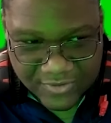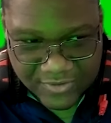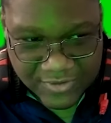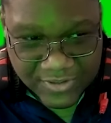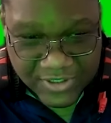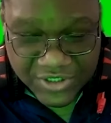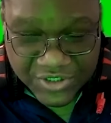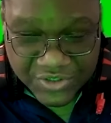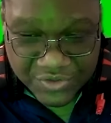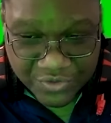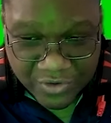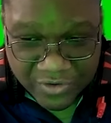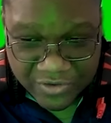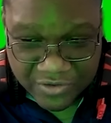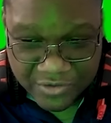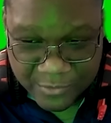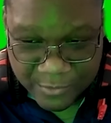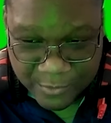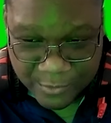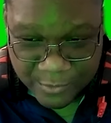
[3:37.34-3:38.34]
destroyed
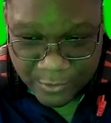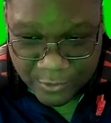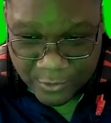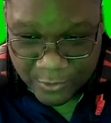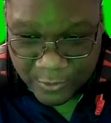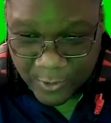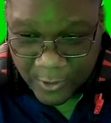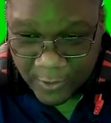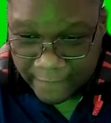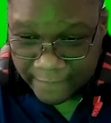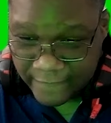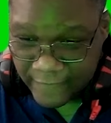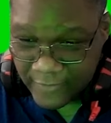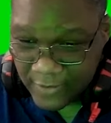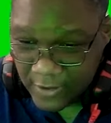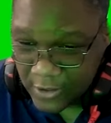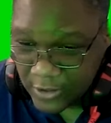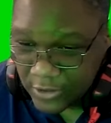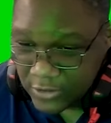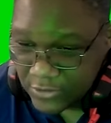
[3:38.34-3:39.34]
the rule of
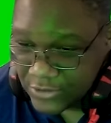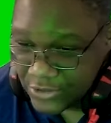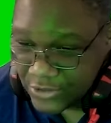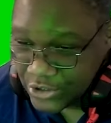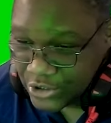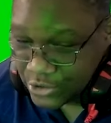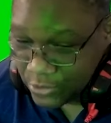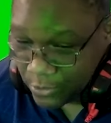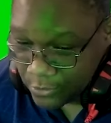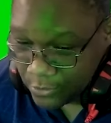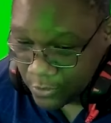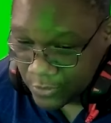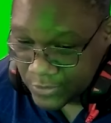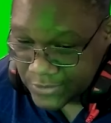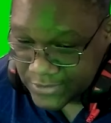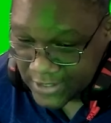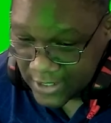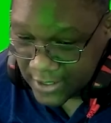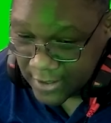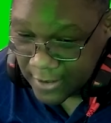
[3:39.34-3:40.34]
show don't
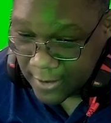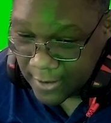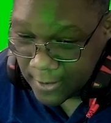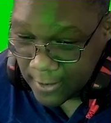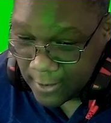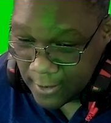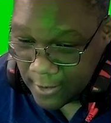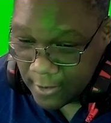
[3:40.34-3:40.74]
tell.